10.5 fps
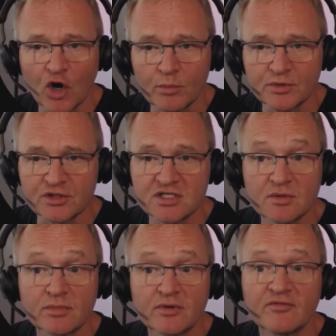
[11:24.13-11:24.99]
options
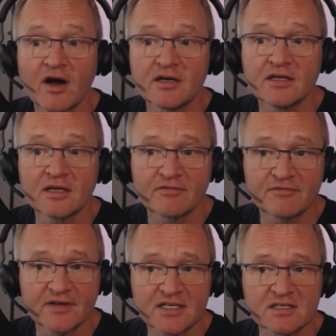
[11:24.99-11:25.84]
and providing a
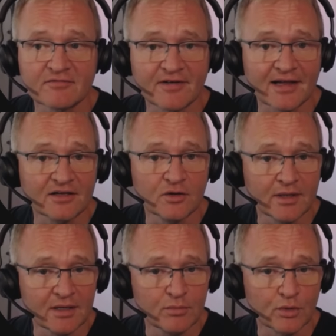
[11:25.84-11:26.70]
fixed value
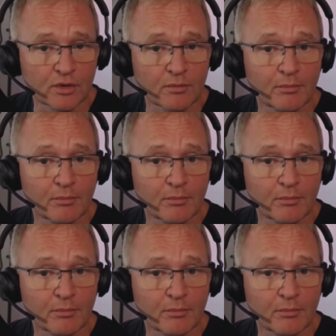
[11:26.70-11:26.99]
input